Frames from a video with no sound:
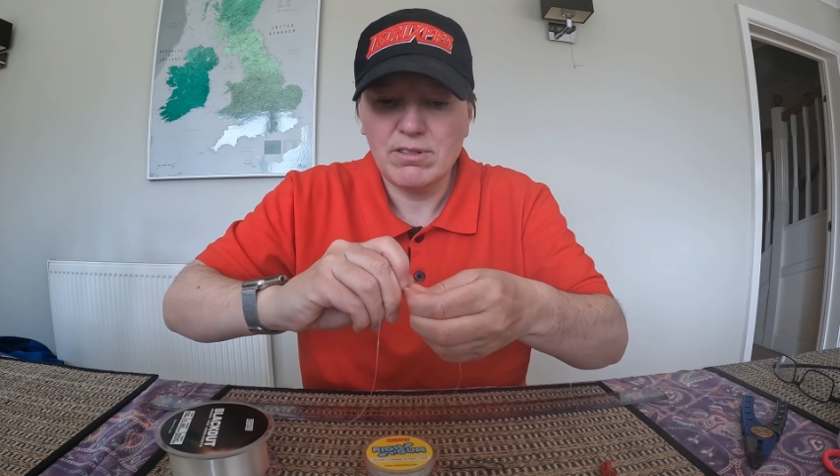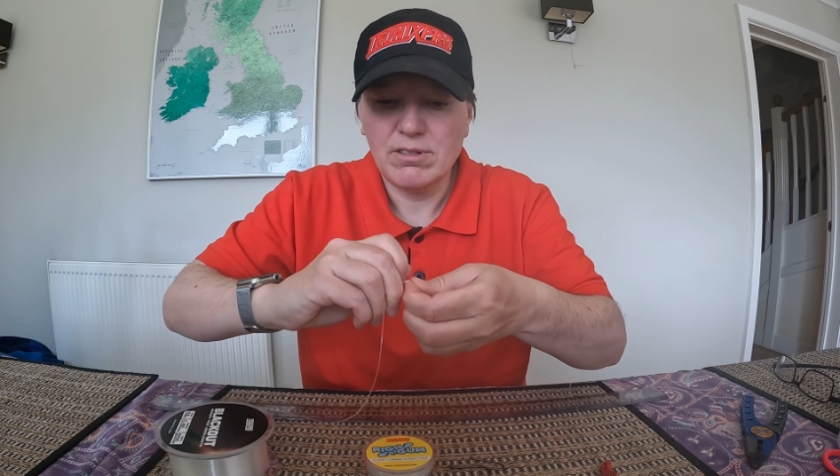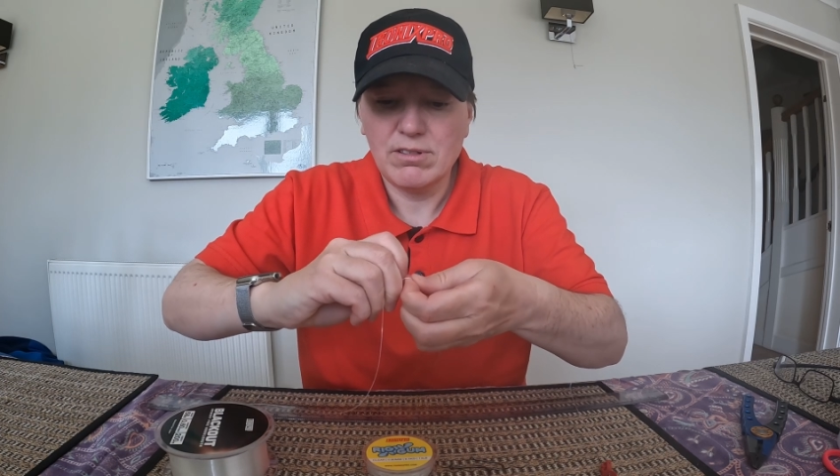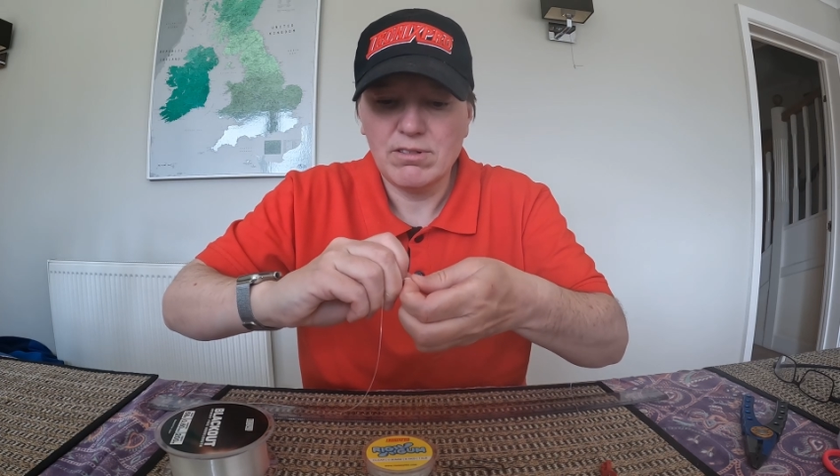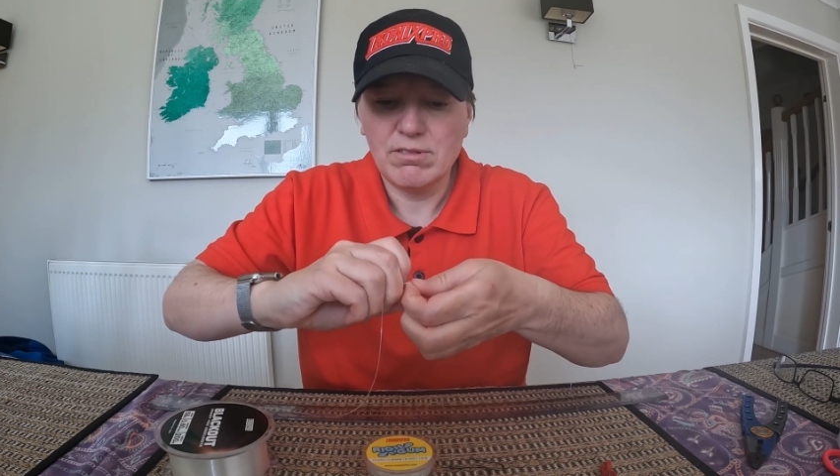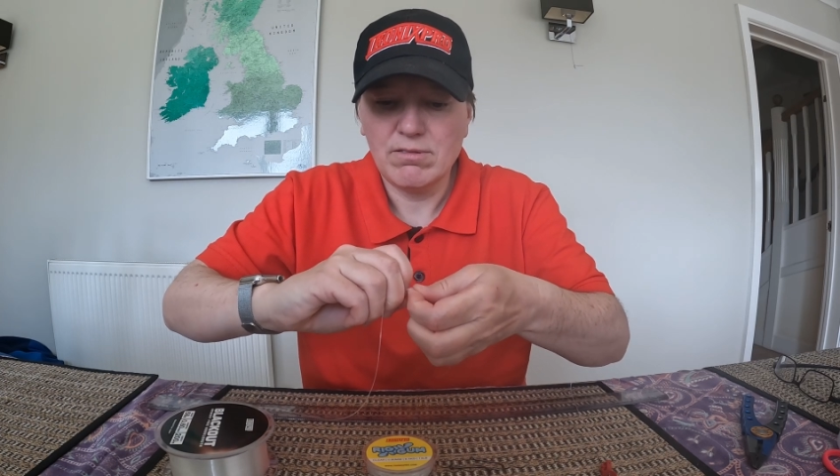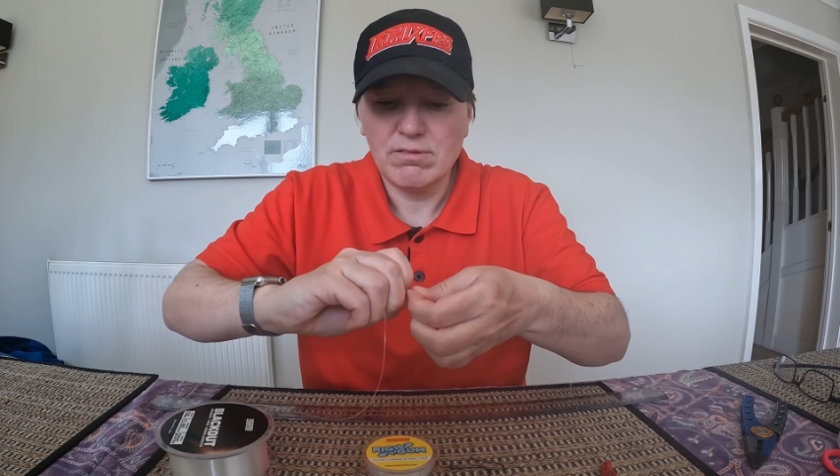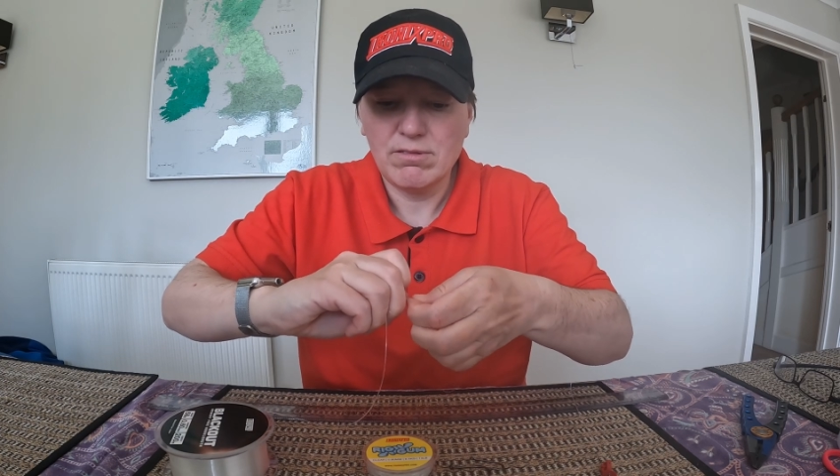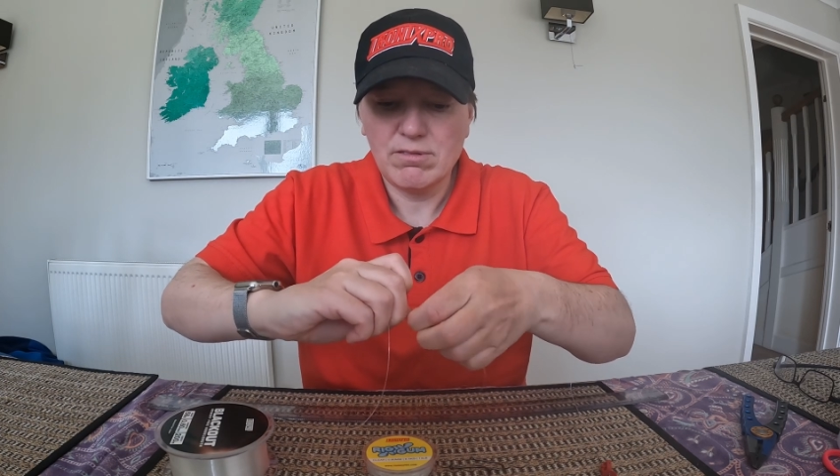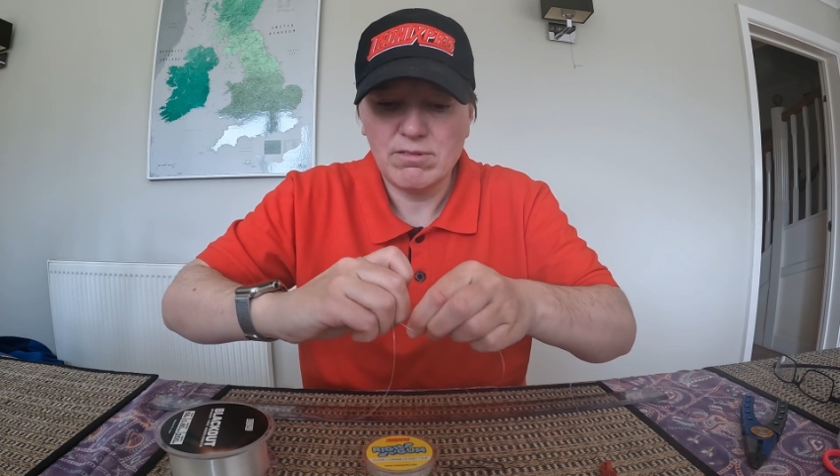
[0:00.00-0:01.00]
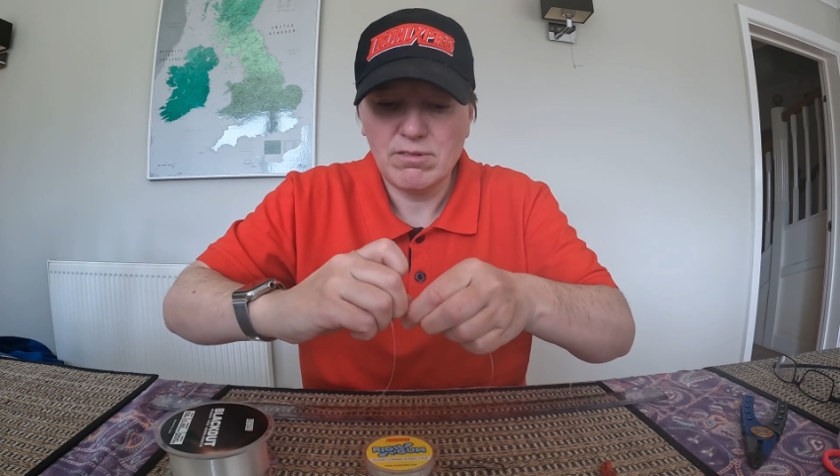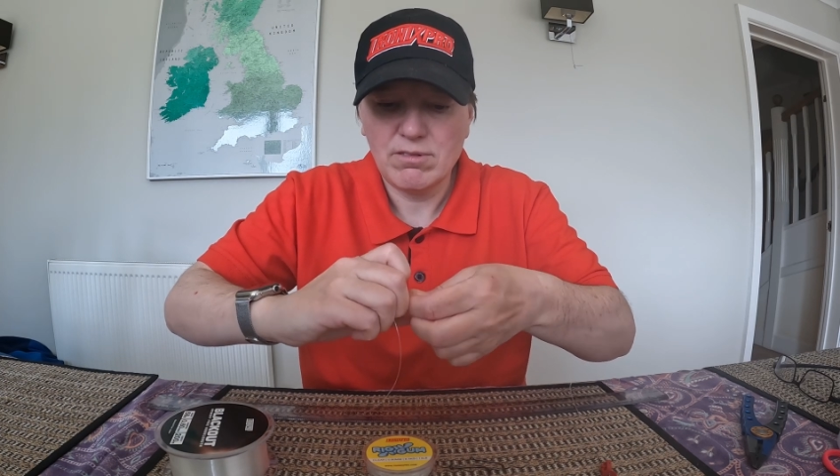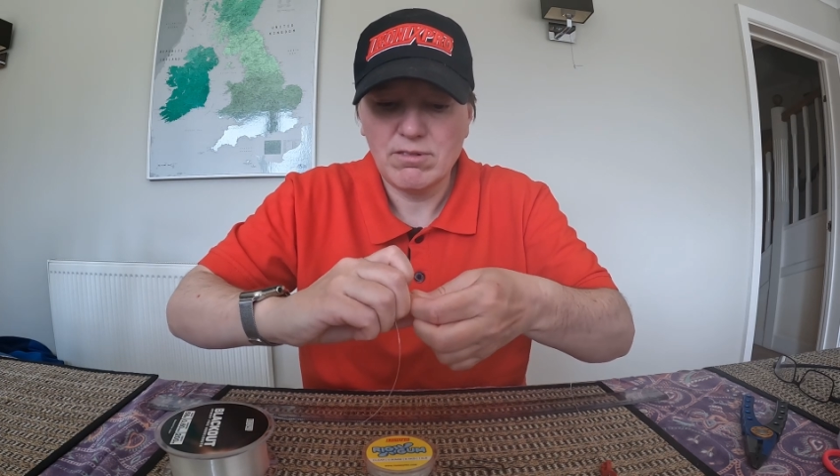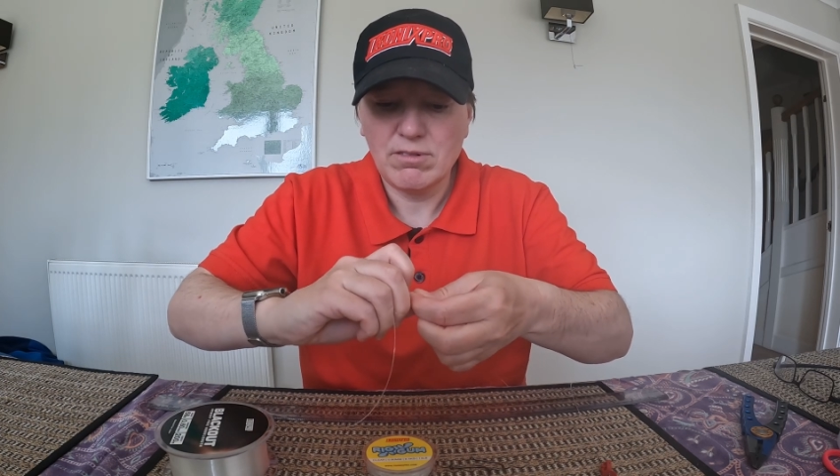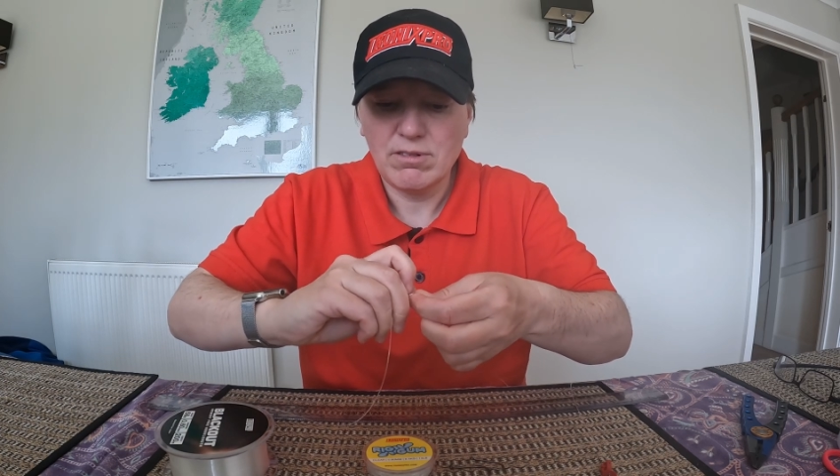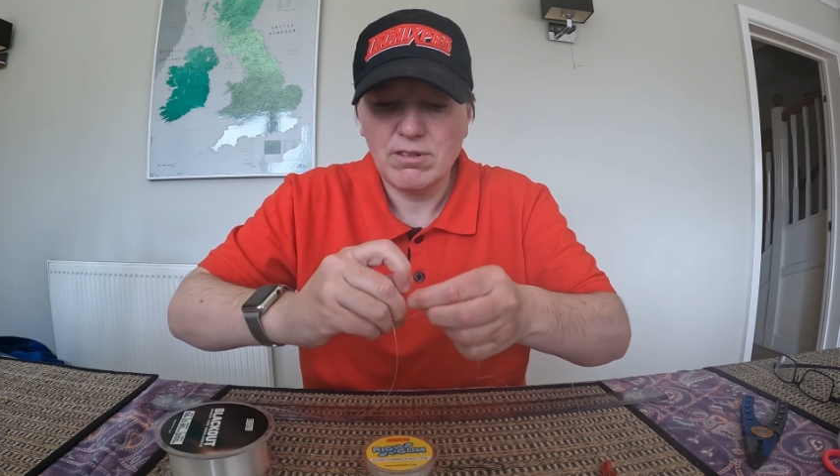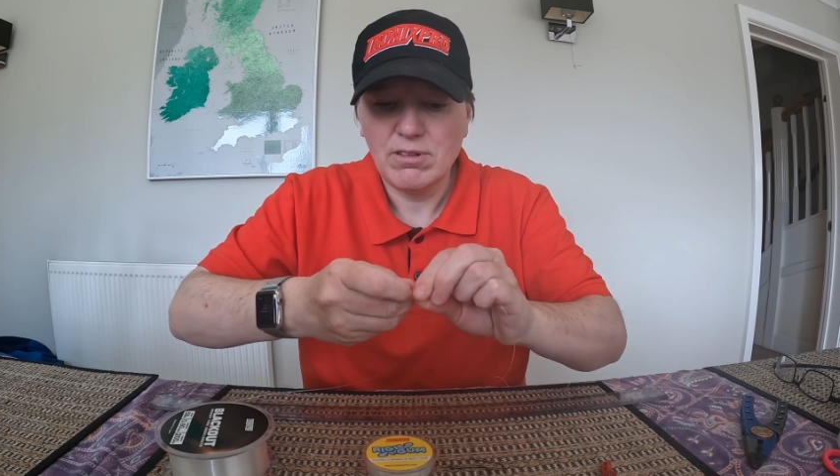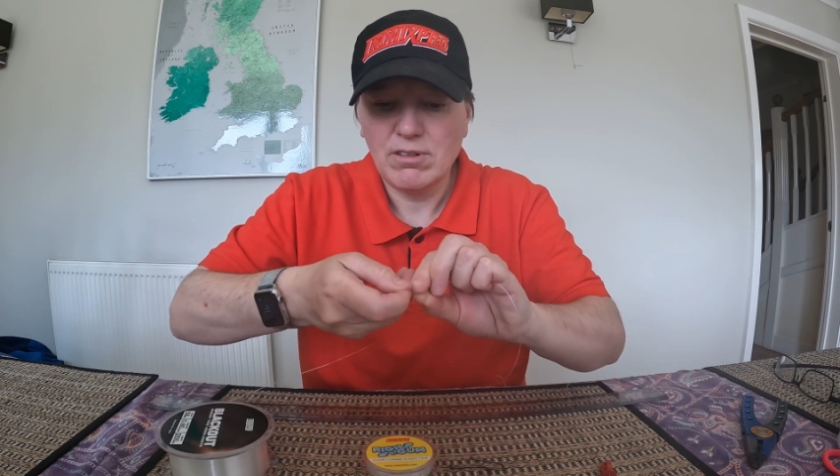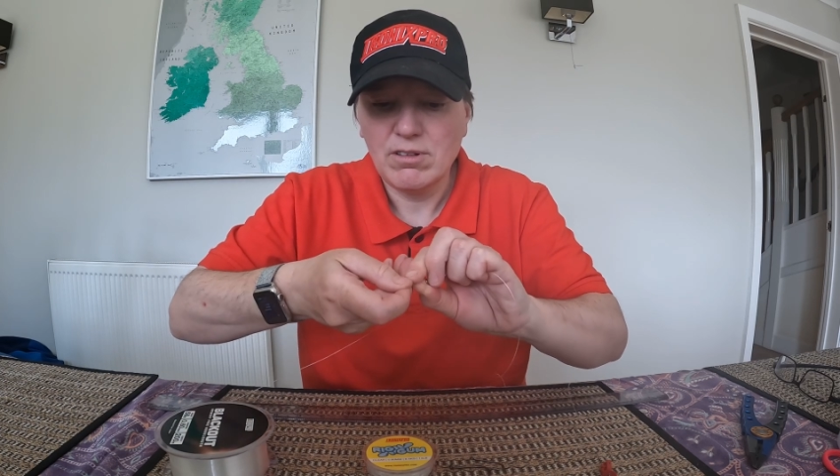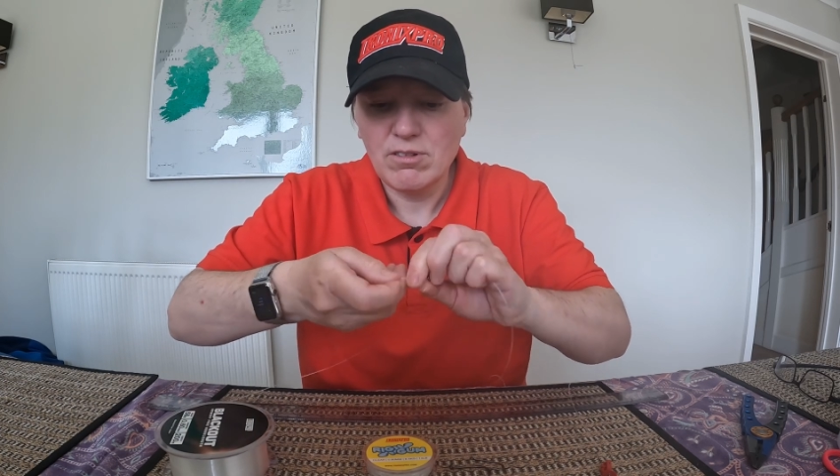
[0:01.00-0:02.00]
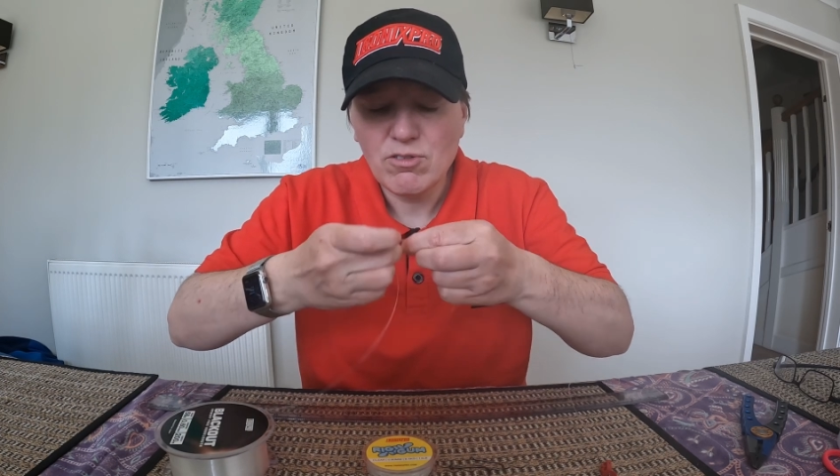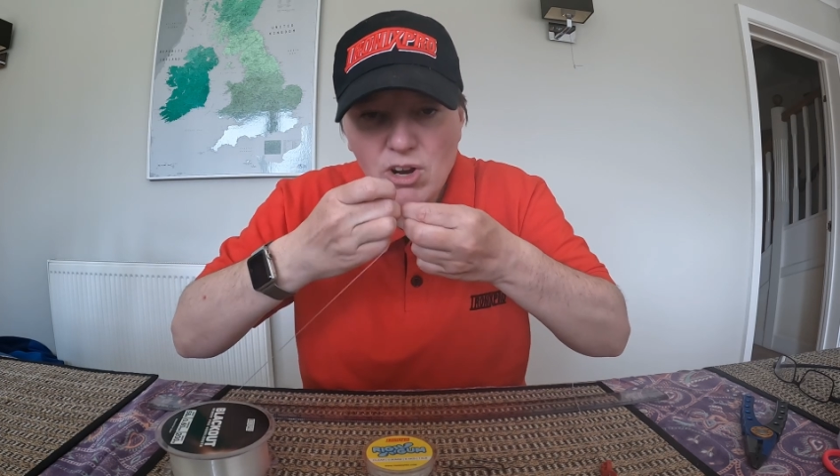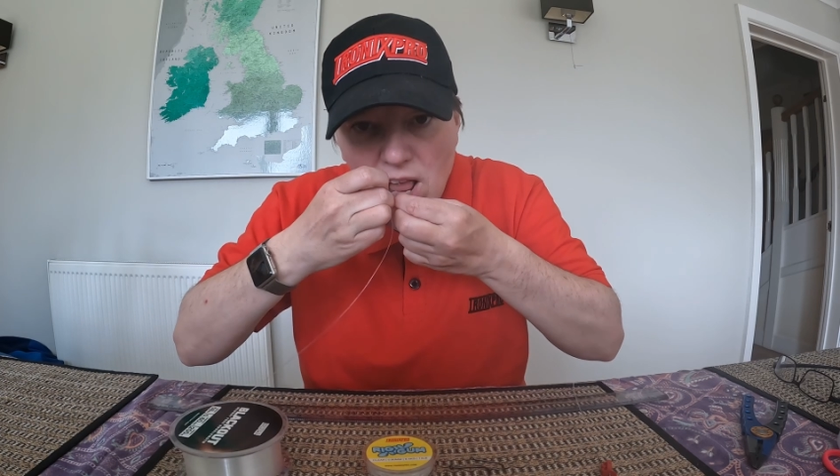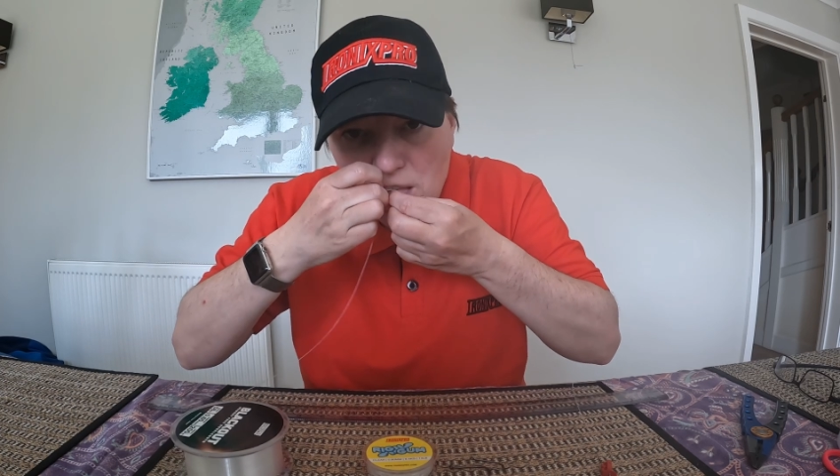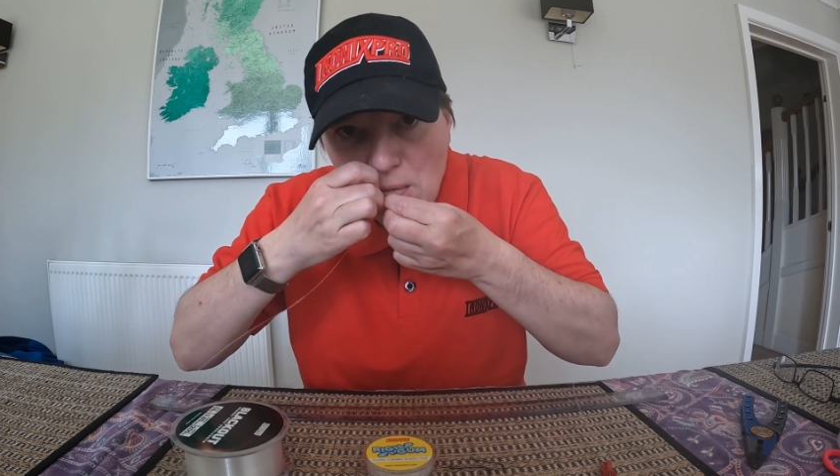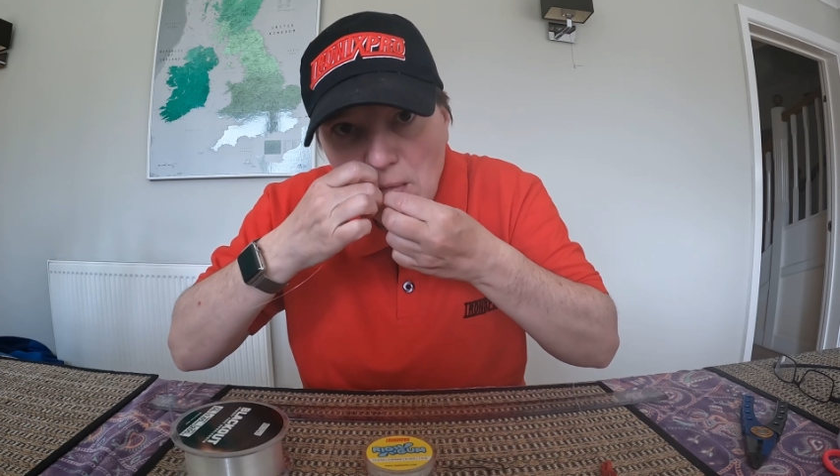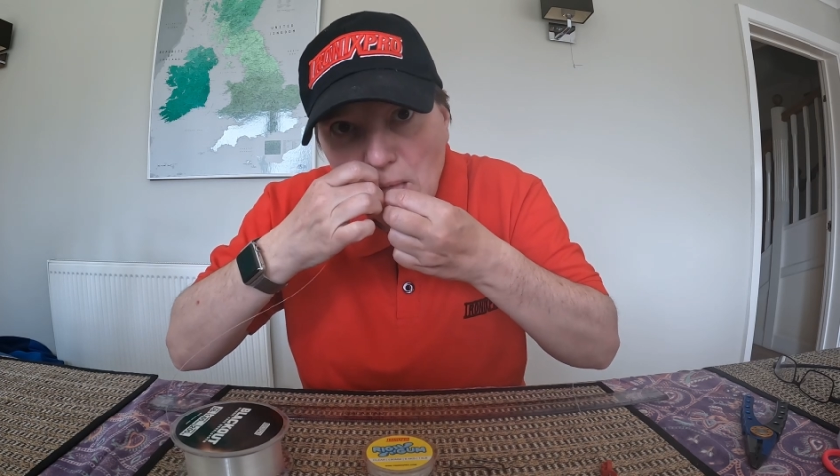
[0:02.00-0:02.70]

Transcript: 2, 3.